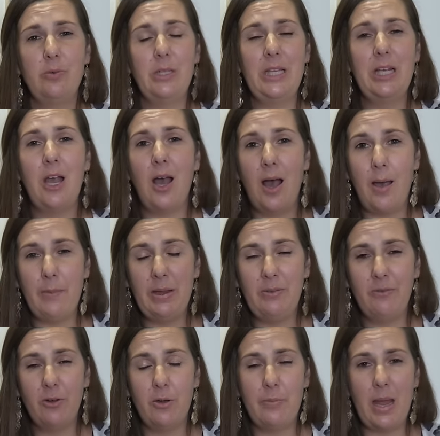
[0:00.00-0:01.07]
really calming
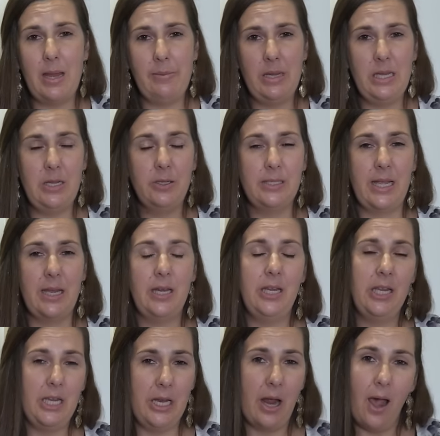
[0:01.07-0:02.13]
for a baby because they can
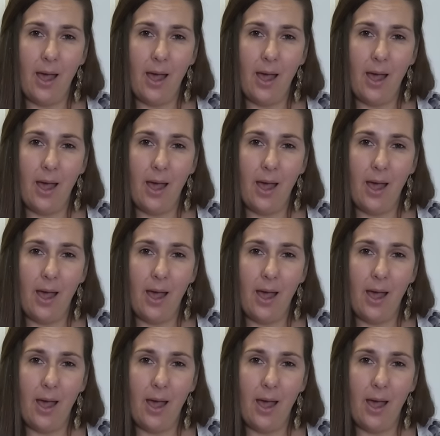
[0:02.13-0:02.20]
hear your